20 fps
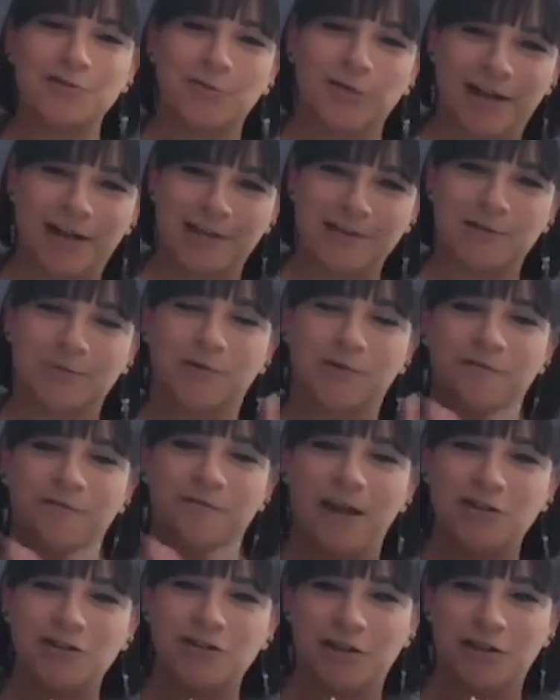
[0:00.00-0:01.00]
work as a
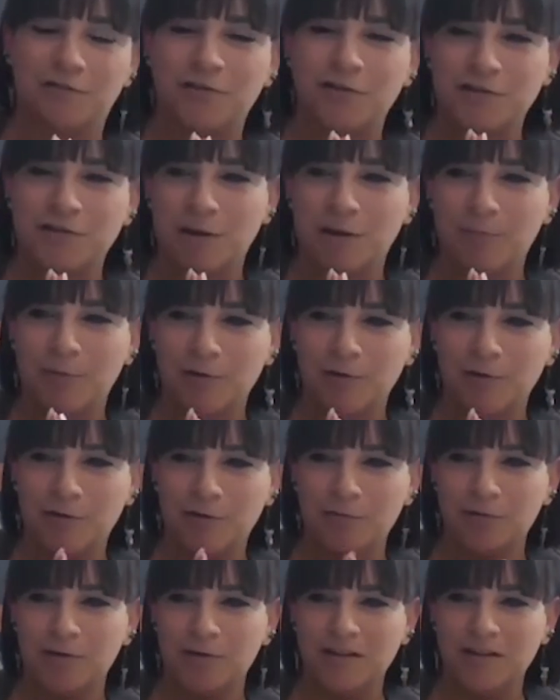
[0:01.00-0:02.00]
profession, if you're someone
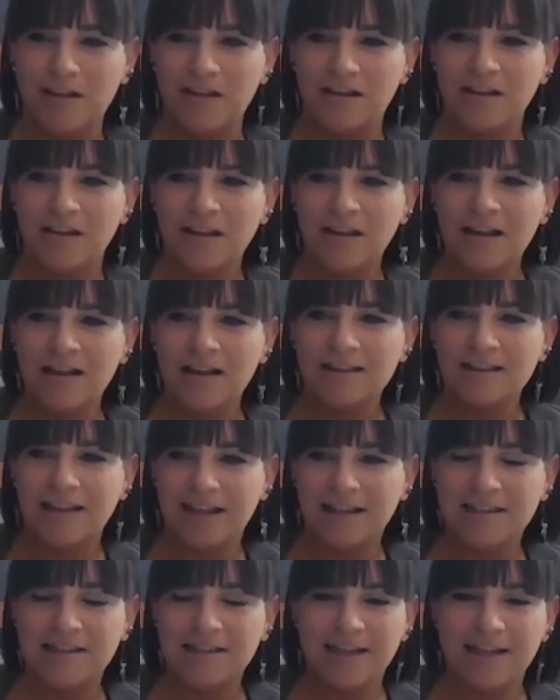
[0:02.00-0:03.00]
who really
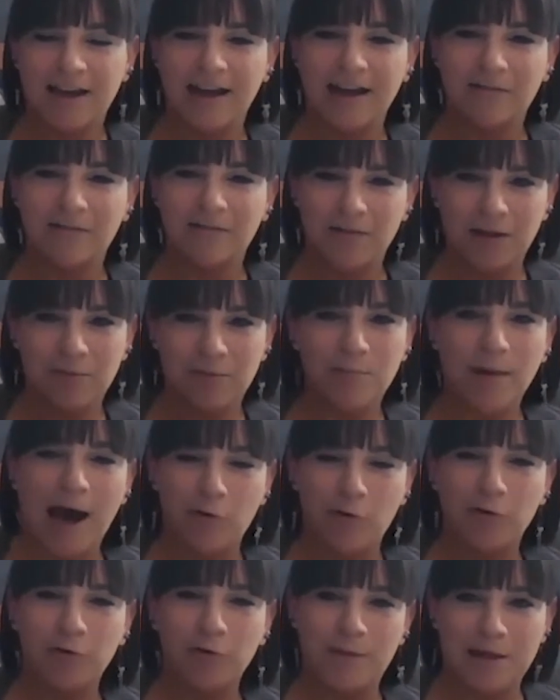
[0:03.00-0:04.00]
likes to
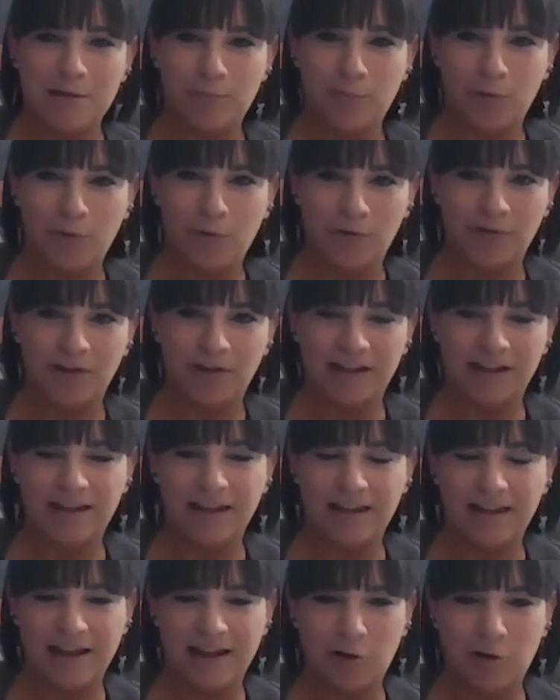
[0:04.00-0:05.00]
empower people
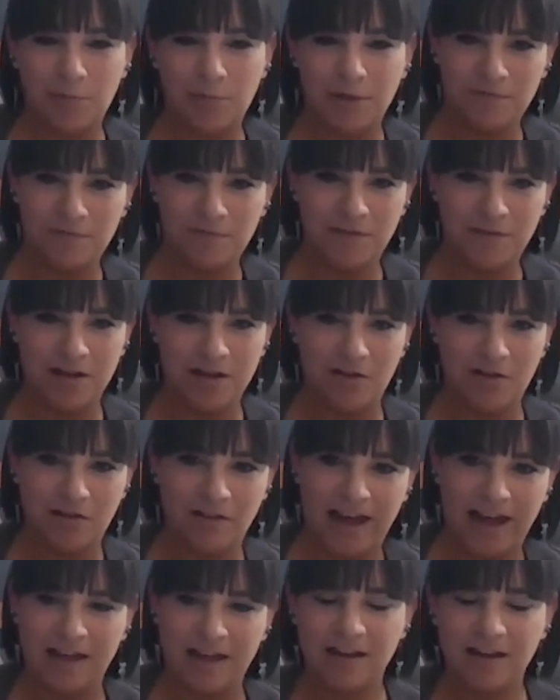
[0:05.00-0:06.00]
and help them feel
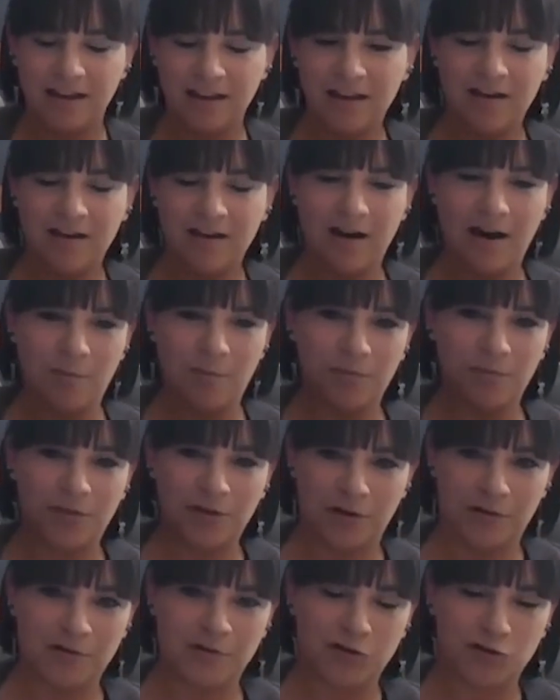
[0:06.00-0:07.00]
like
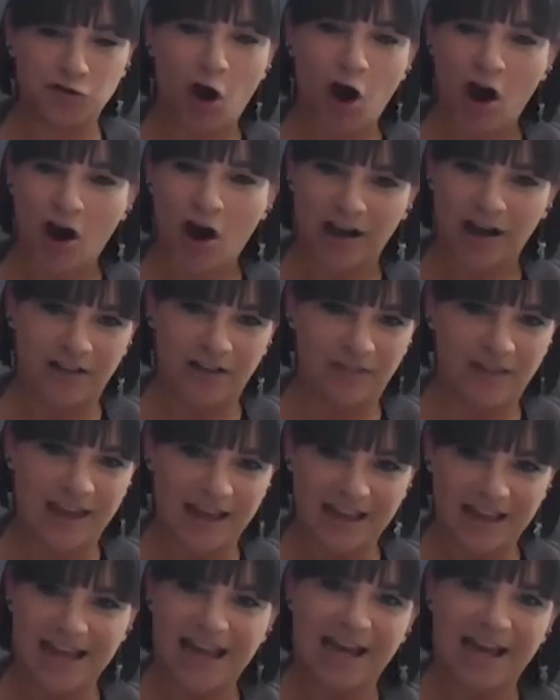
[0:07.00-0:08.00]
they're strong and they
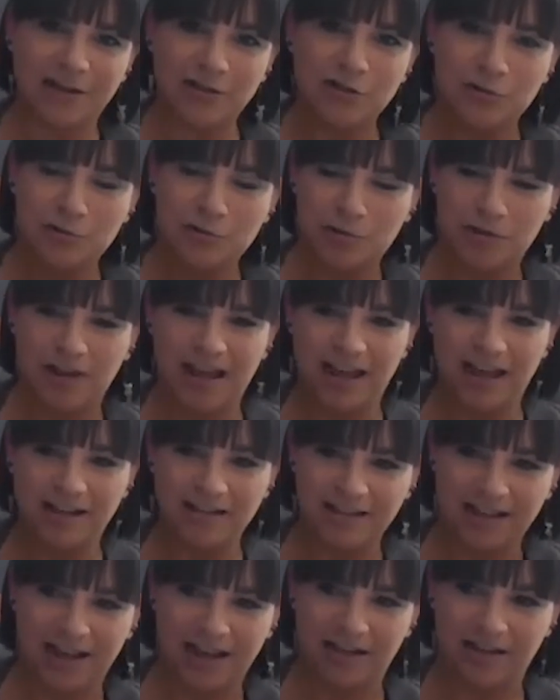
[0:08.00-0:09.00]
can do
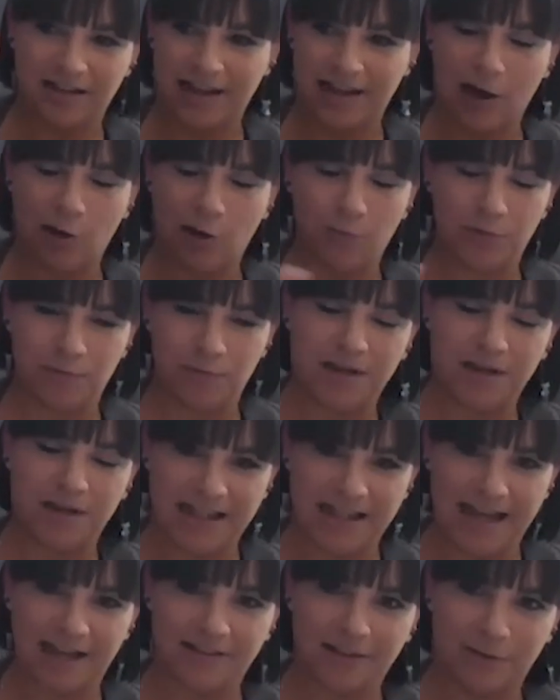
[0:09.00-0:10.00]
things, and help them
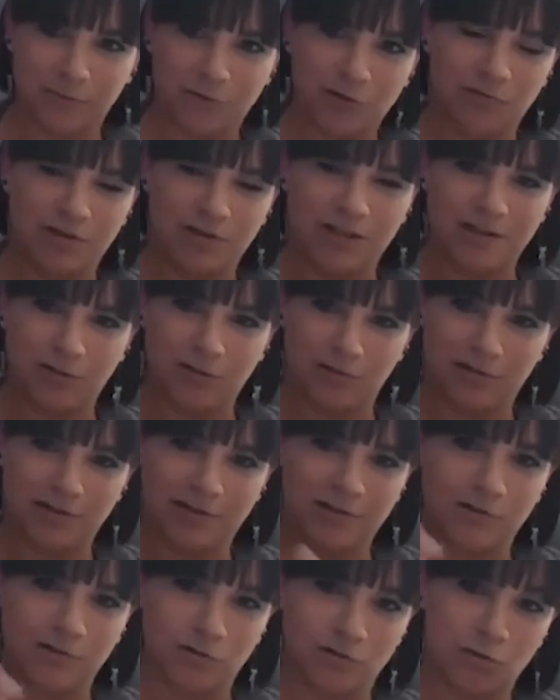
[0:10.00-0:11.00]
connect them to
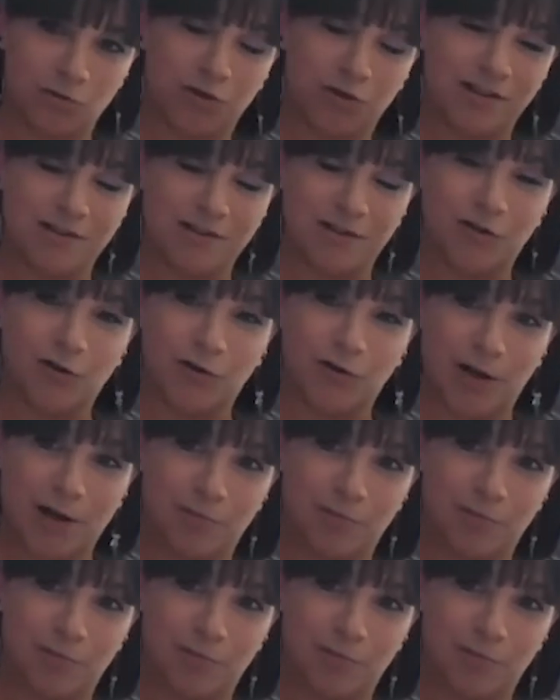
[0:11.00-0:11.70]
resources, social work is a great